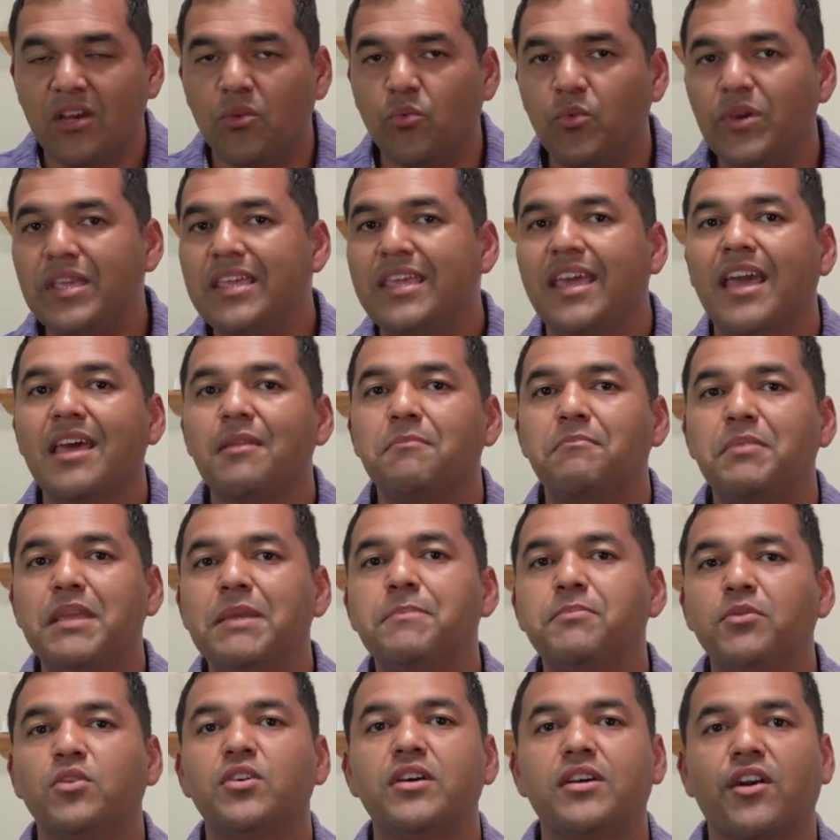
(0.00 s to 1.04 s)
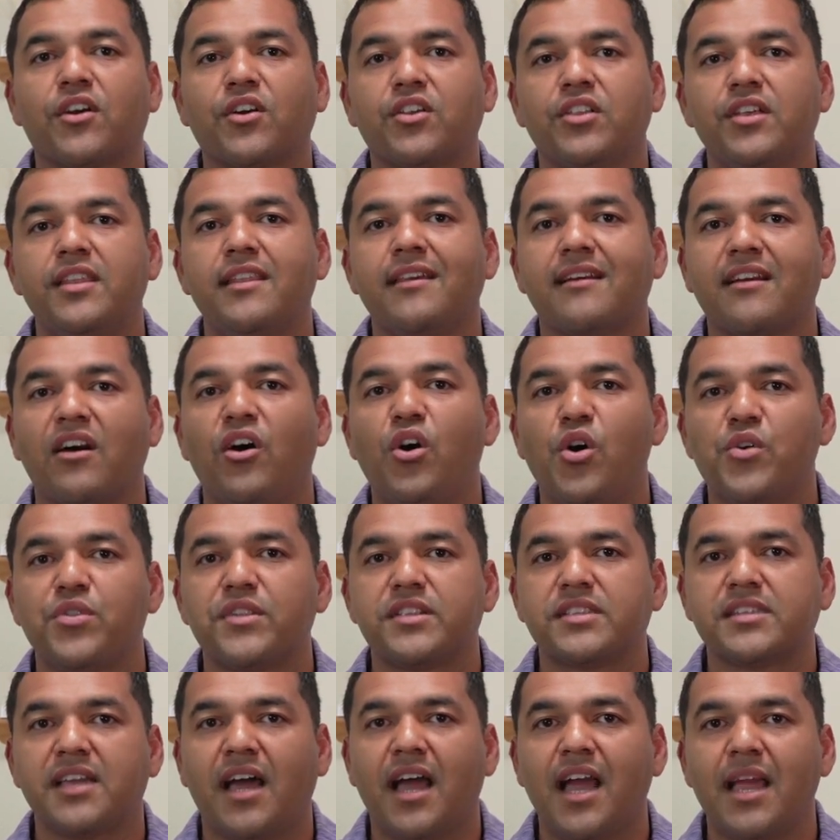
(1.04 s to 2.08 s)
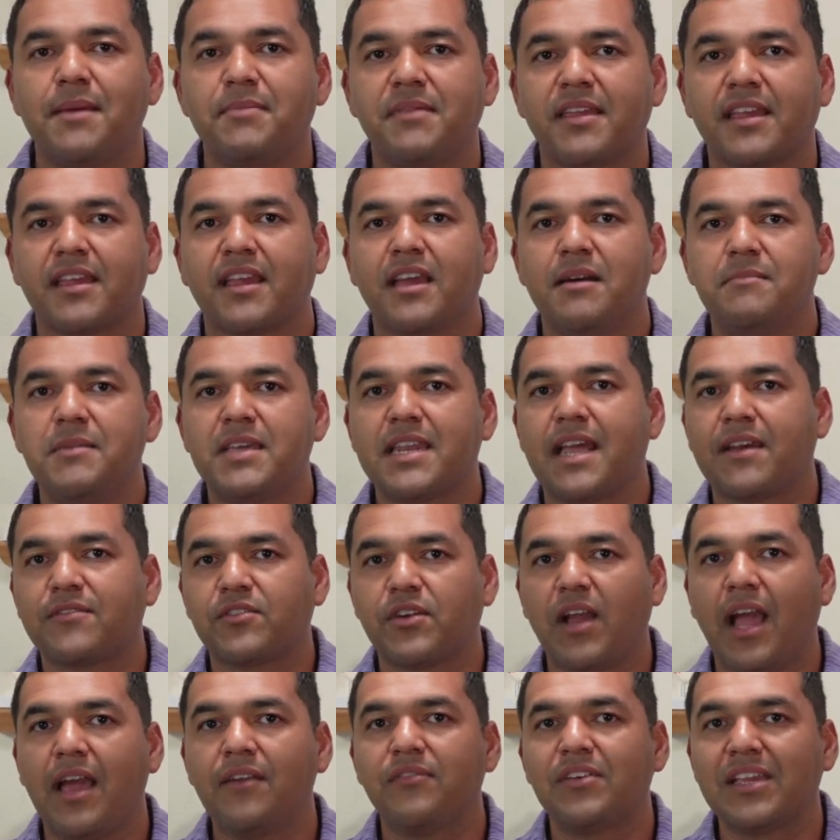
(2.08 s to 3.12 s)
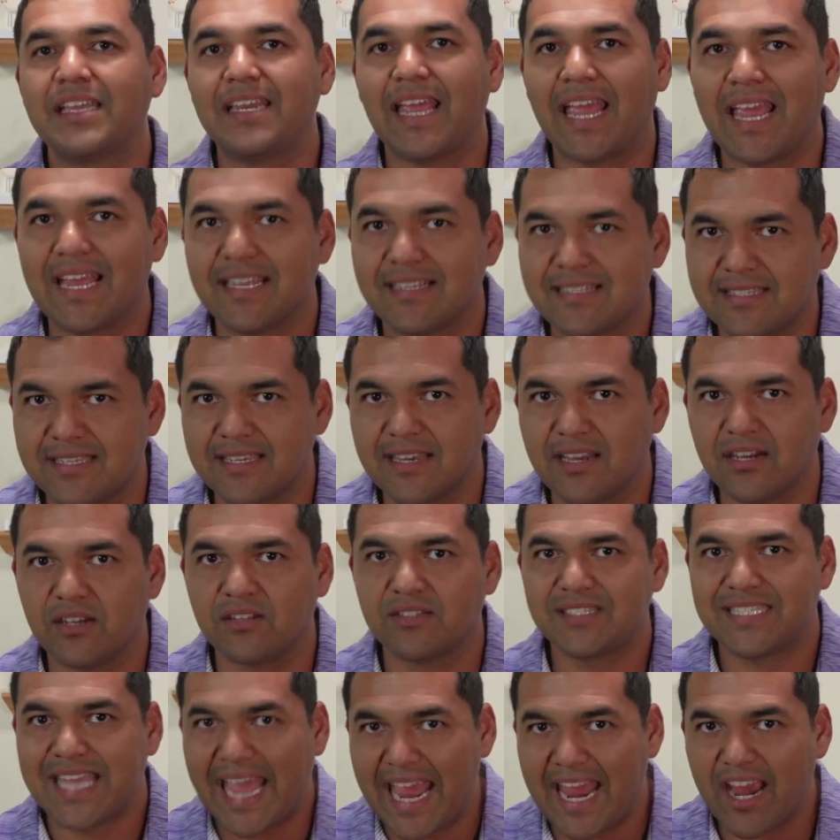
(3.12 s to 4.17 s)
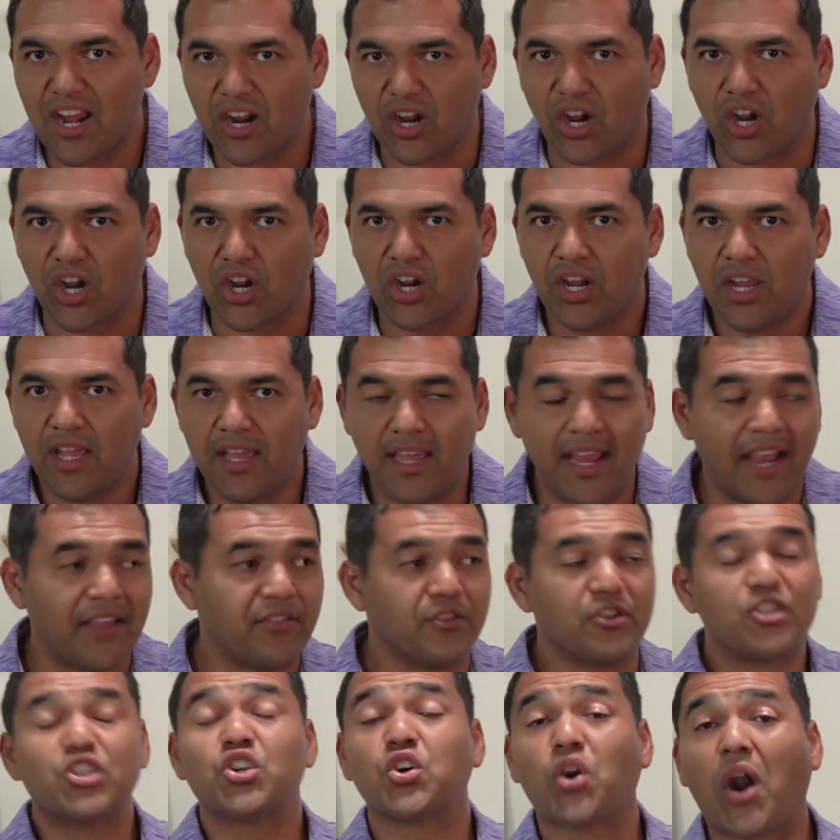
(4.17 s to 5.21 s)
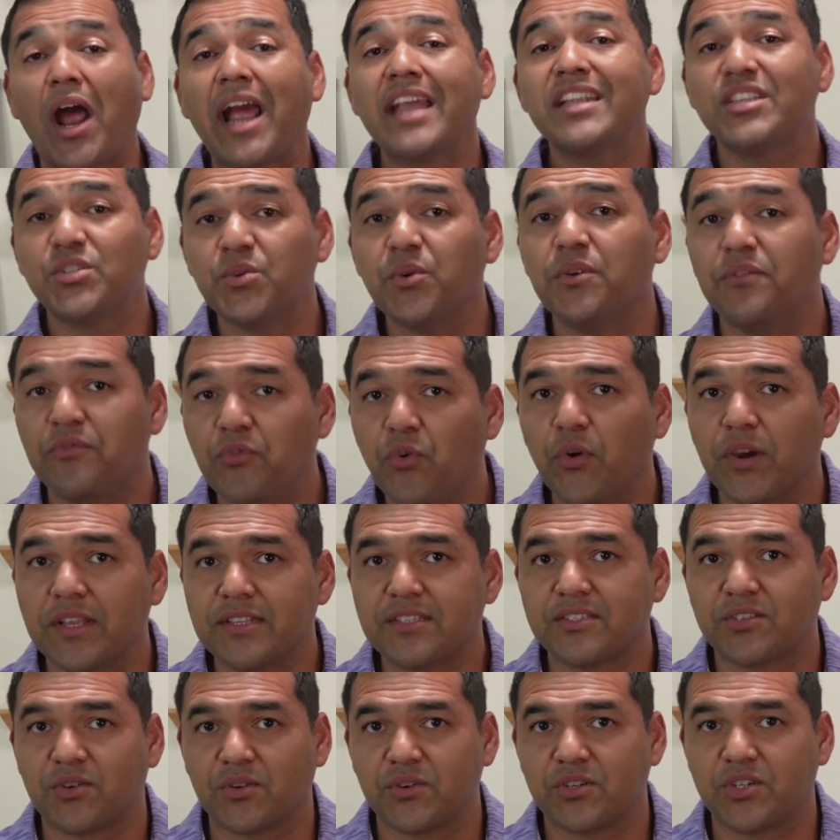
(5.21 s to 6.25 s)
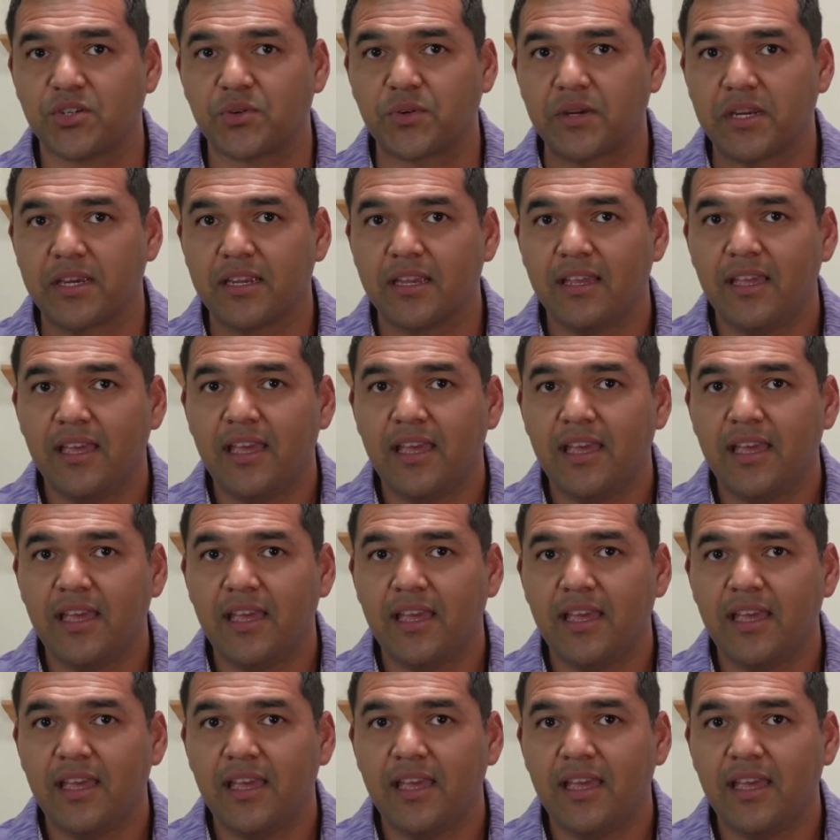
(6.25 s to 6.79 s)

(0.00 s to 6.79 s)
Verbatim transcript: We get people in our clinic all the time that come in after having an ACL tear and they're trying to avoid surgery.